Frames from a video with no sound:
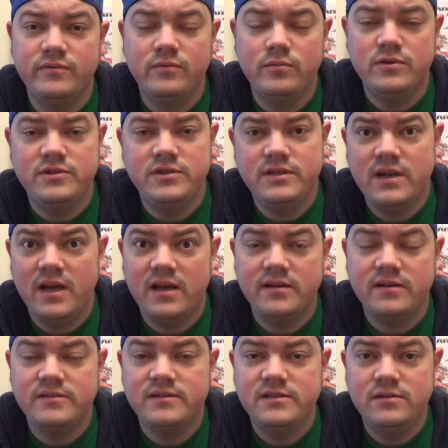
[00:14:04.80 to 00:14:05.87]
for watching,
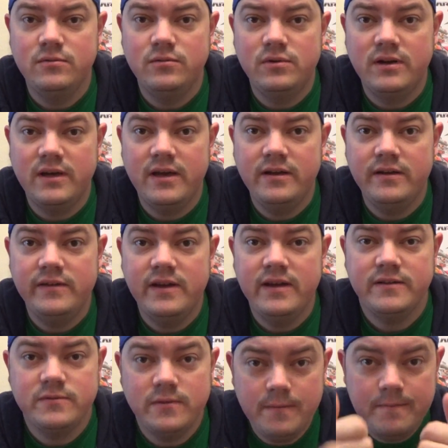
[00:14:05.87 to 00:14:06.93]
and I'll see you all again in the
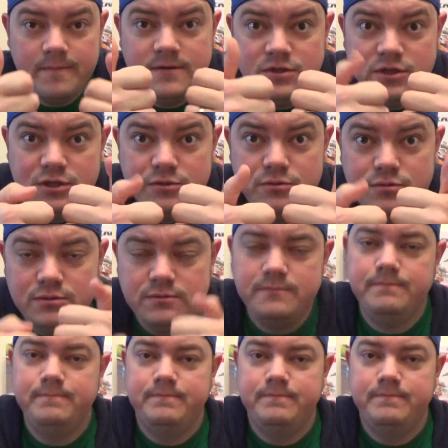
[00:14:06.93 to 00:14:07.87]
next one. Cheers.